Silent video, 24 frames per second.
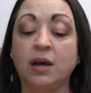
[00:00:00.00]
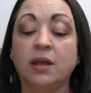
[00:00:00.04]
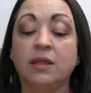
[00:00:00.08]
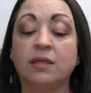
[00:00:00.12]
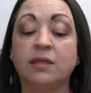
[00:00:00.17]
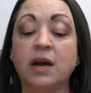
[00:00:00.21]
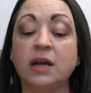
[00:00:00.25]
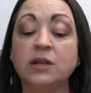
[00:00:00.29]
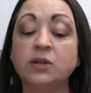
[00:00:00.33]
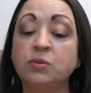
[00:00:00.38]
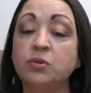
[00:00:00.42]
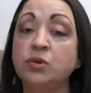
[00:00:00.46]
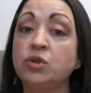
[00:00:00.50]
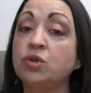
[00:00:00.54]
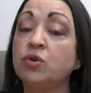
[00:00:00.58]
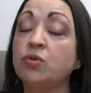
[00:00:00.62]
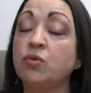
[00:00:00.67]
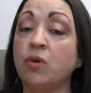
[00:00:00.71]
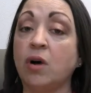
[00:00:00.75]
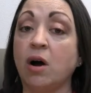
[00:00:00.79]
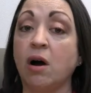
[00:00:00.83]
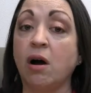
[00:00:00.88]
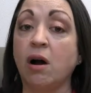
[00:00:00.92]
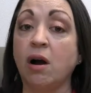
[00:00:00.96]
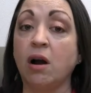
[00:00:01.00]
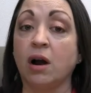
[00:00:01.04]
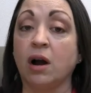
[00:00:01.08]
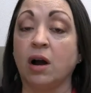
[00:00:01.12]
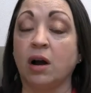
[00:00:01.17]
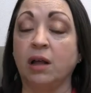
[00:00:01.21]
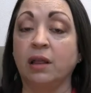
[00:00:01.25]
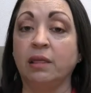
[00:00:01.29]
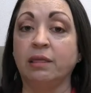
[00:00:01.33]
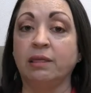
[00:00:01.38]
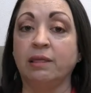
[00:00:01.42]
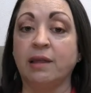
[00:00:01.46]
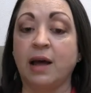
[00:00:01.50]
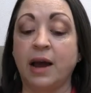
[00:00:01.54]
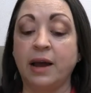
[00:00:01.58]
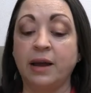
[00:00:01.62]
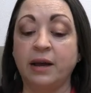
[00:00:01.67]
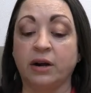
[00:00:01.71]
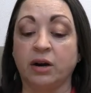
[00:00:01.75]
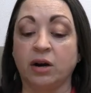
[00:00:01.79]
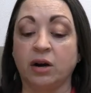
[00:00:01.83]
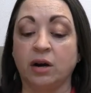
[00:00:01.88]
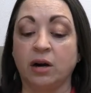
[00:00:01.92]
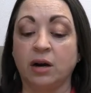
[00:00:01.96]
That's what you are, a
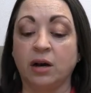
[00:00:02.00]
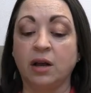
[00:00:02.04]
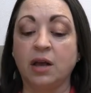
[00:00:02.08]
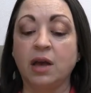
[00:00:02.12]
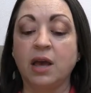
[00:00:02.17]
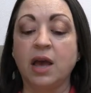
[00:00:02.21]
liar.